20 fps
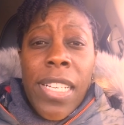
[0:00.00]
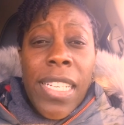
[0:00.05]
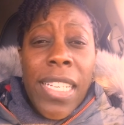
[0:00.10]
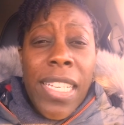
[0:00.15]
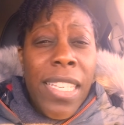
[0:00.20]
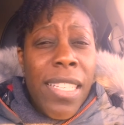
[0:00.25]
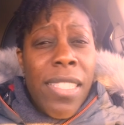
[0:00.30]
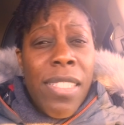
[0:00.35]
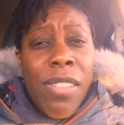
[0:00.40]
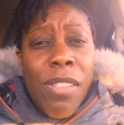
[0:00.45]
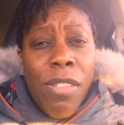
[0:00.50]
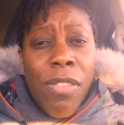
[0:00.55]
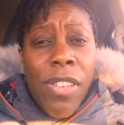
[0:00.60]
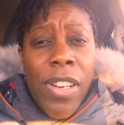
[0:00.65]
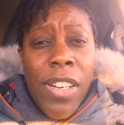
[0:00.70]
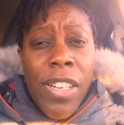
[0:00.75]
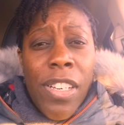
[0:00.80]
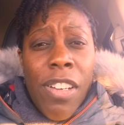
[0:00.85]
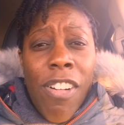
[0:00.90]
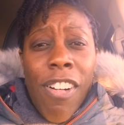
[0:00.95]
It is still a
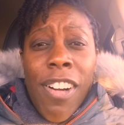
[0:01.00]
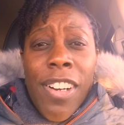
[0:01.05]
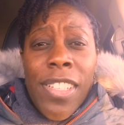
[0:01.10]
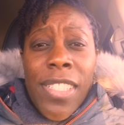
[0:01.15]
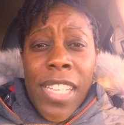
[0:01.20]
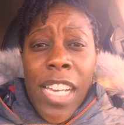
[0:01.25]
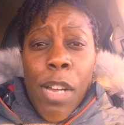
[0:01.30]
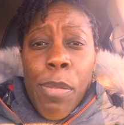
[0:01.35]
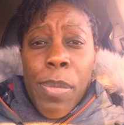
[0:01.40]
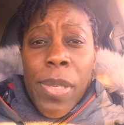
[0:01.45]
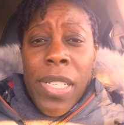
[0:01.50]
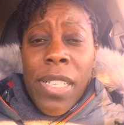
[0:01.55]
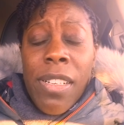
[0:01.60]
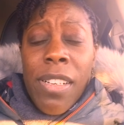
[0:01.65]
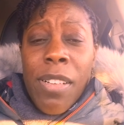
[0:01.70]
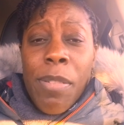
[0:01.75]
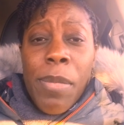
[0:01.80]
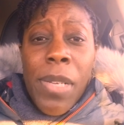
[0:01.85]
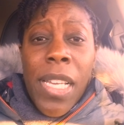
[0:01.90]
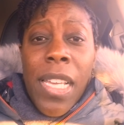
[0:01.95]
very hard topic.
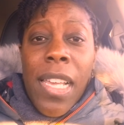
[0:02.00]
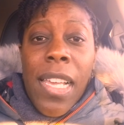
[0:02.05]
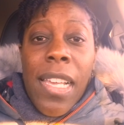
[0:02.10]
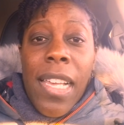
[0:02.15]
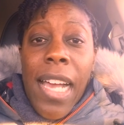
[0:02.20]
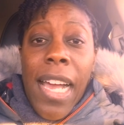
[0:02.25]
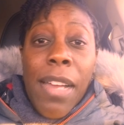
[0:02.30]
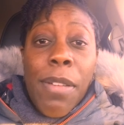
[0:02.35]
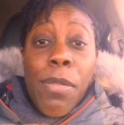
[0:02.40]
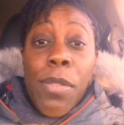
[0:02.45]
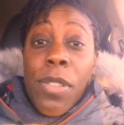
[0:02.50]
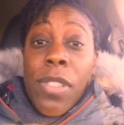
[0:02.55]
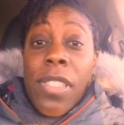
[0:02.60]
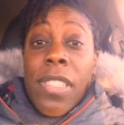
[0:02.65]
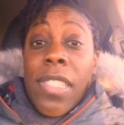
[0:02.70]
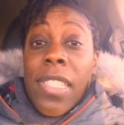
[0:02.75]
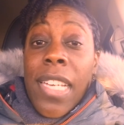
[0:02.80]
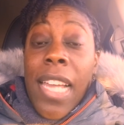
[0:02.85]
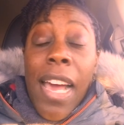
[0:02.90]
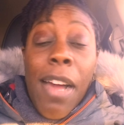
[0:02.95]
Um, I would
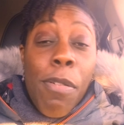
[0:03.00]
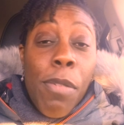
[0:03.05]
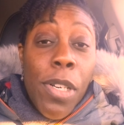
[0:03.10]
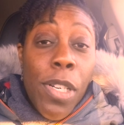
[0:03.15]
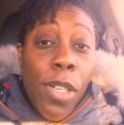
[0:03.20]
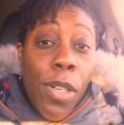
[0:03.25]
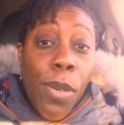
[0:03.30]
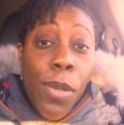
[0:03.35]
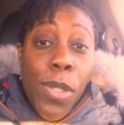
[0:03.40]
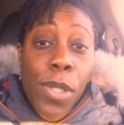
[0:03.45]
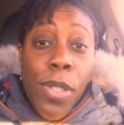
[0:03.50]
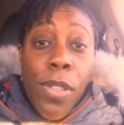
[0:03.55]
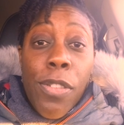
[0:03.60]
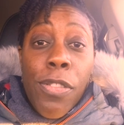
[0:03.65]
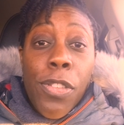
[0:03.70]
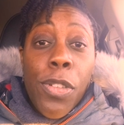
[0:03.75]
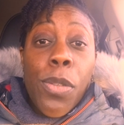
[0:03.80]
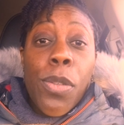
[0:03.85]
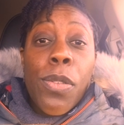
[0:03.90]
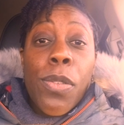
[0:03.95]
not want to go to a
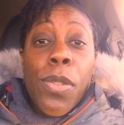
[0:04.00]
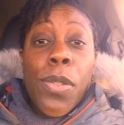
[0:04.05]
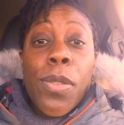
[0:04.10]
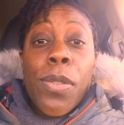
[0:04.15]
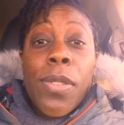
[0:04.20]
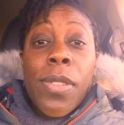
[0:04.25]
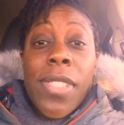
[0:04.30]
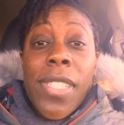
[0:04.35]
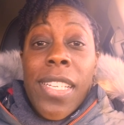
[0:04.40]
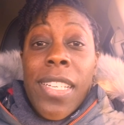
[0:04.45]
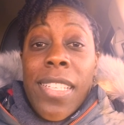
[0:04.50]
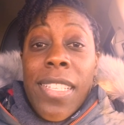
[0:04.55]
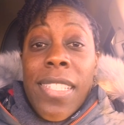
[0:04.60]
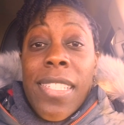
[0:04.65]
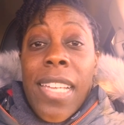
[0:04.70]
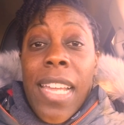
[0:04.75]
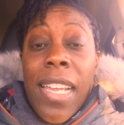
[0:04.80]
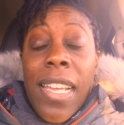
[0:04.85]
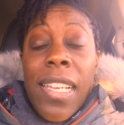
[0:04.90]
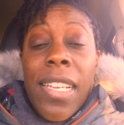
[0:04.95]
funeral to this
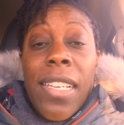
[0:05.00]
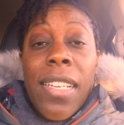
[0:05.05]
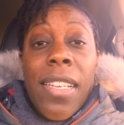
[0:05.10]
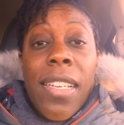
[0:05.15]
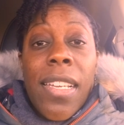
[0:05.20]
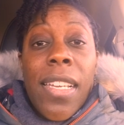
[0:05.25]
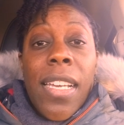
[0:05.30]
day.